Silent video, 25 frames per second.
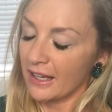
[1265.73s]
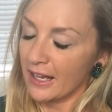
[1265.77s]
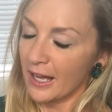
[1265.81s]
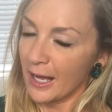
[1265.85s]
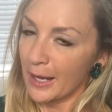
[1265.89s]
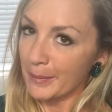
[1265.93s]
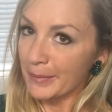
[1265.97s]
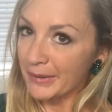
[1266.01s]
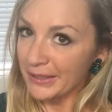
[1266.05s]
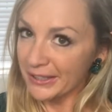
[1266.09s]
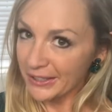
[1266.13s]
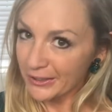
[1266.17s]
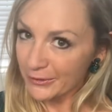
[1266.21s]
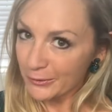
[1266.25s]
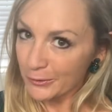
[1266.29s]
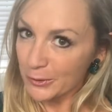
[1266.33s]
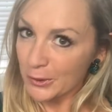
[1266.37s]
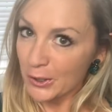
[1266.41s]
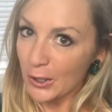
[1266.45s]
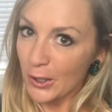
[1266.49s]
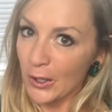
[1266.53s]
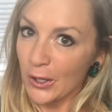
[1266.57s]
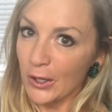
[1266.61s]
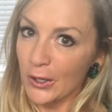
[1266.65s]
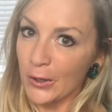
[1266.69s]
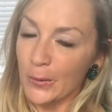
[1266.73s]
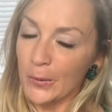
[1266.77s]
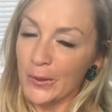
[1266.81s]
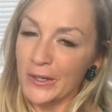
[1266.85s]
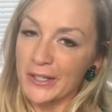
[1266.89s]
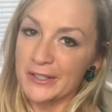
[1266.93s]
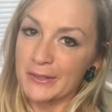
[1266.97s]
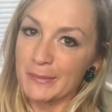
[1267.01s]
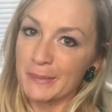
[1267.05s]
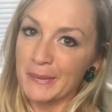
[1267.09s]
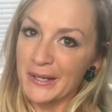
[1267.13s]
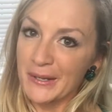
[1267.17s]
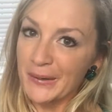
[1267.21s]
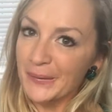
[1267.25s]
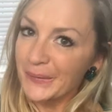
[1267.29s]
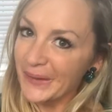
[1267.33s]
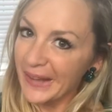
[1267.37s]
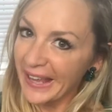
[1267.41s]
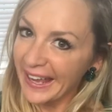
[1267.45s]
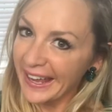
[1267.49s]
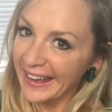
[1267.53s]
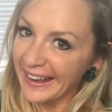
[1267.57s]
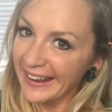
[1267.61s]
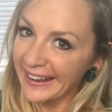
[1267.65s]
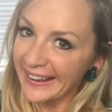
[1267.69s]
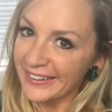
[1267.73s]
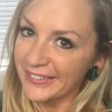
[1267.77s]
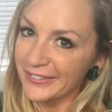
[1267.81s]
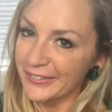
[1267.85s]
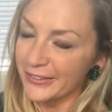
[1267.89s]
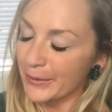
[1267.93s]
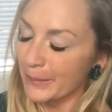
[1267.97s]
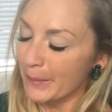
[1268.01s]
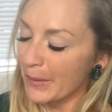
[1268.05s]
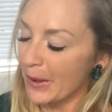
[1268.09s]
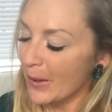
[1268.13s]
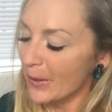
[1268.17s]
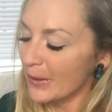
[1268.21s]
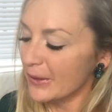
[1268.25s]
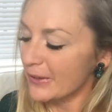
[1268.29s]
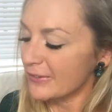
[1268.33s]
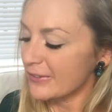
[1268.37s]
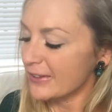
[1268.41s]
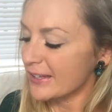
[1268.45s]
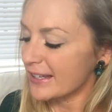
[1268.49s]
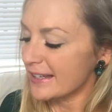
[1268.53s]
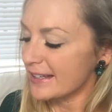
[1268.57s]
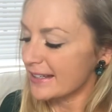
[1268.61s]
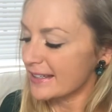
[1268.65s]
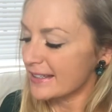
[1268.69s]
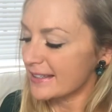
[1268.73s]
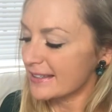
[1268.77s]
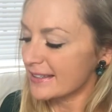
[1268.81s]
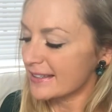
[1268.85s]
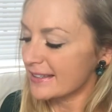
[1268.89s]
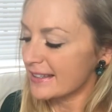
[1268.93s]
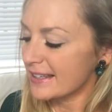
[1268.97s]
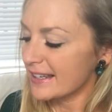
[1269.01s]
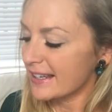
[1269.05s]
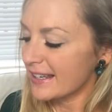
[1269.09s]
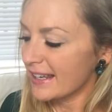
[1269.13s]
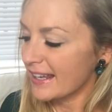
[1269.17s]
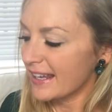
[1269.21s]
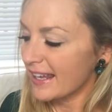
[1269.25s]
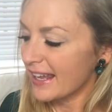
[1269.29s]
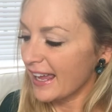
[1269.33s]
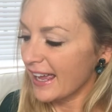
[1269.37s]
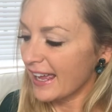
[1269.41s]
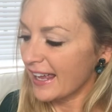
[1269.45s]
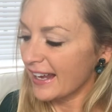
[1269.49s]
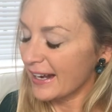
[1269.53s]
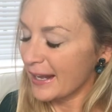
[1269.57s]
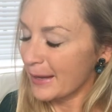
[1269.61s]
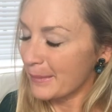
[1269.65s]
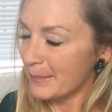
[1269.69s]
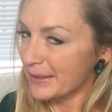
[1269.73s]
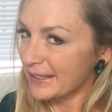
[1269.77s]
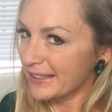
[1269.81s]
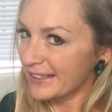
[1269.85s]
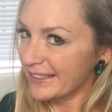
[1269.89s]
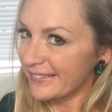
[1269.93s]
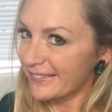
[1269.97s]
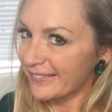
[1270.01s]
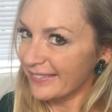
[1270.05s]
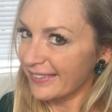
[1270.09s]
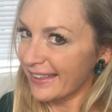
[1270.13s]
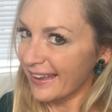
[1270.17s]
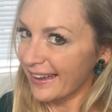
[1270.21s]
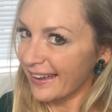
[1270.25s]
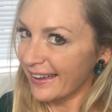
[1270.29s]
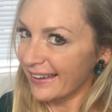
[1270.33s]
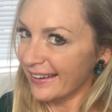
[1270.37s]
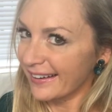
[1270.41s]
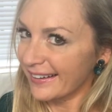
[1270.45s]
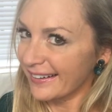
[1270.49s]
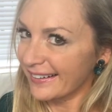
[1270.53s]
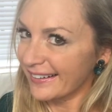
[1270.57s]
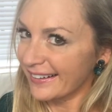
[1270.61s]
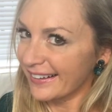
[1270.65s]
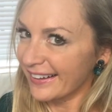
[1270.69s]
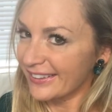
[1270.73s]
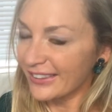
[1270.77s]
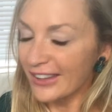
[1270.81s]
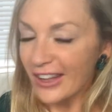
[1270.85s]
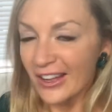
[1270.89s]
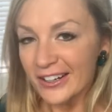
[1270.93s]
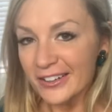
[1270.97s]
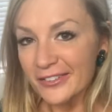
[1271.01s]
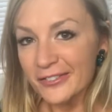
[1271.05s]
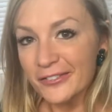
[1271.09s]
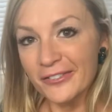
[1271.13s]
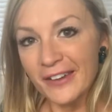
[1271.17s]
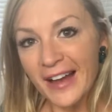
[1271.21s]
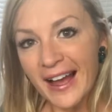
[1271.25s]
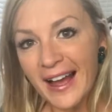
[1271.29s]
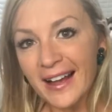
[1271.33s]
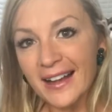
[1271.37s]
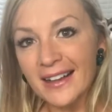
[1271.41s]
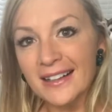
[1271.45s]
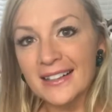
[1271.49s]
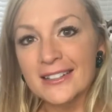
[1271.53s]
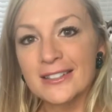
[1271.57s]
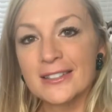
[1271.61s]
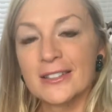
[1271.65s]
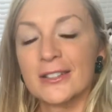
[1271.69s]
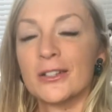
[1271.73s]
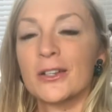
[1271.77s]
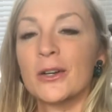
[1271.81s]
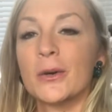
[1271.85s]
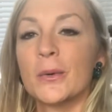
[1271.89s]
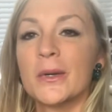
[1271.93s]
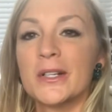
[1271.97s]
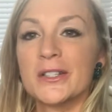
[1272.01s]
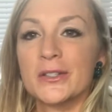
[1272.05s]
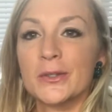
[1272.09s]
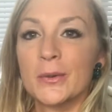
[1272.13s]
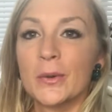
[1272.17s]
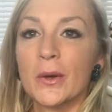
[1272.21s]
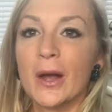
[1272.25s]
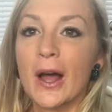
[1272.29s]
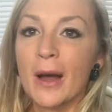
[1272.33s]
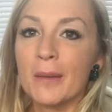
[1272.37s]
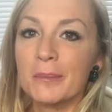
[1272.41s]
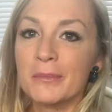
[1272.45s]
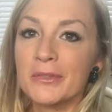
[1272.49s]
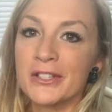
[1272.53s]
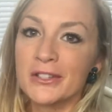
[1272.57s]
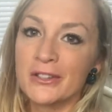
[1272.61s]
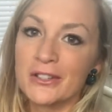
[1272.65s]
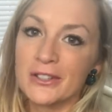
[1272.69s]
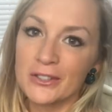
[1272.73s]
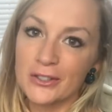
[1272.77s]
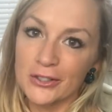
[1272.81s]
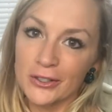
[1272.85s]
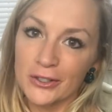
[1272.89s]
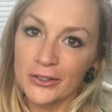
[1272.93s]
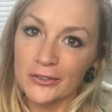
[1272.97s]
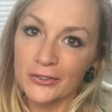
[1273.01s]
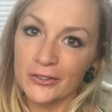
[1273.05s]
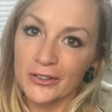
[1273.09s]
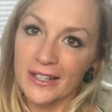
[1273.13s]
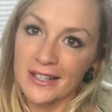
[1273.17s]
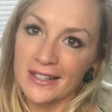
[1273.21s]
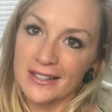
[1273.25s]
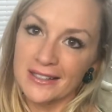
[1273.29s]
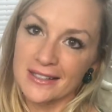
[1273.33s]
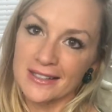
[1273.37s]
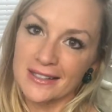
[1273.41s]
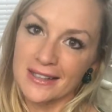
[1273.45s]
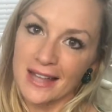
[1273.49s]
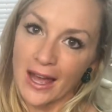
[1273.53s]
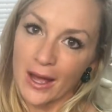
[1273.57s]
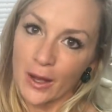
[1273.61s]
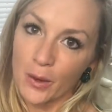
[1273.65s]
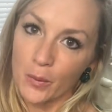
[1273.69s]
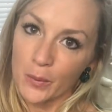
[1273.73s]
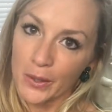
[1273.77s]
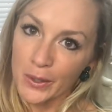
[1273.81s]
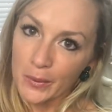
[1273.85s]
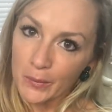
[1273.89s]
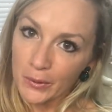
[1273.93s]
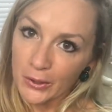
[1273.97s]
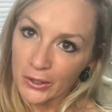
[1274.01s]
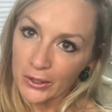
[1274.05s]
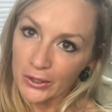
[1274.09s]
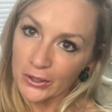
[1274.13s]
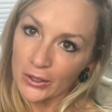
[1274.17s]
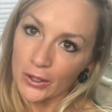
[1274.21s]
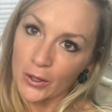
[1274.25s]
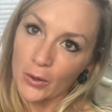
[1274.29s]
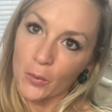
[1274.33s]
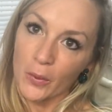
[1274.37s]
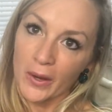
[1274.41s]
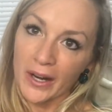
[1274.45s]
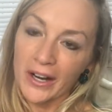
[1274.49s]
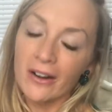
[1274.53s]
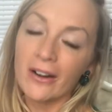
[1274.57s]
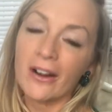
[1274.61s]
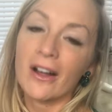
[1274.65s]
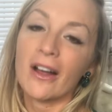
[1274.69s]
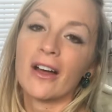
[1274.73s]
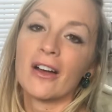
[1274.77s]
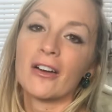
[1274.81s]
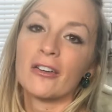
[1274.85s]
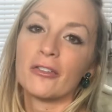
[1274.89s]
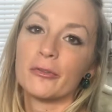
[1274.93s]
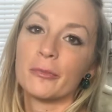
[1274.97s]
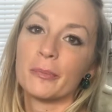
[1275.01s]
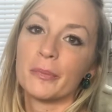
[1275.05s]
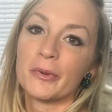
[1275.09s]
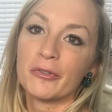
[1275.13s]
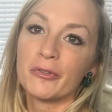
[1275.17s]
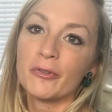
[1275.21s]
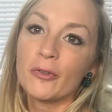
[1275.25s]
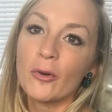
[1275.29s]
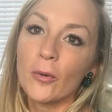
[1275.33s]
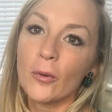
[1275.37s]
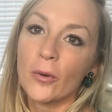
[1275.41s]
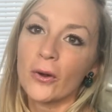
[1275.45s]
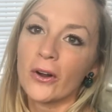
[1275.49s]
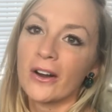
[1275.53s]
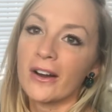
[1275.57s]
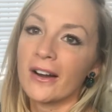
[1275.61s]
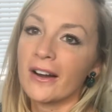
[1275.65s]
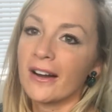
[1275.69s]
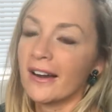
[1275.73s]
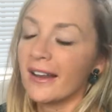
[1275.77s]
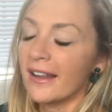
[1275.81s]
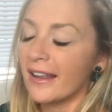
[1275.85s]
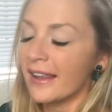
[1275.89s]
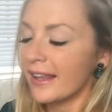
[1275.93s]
I believe we're all going to be okay from all of this. And I believe that a lot of facts are going to come to the surface that we weren't aware of before.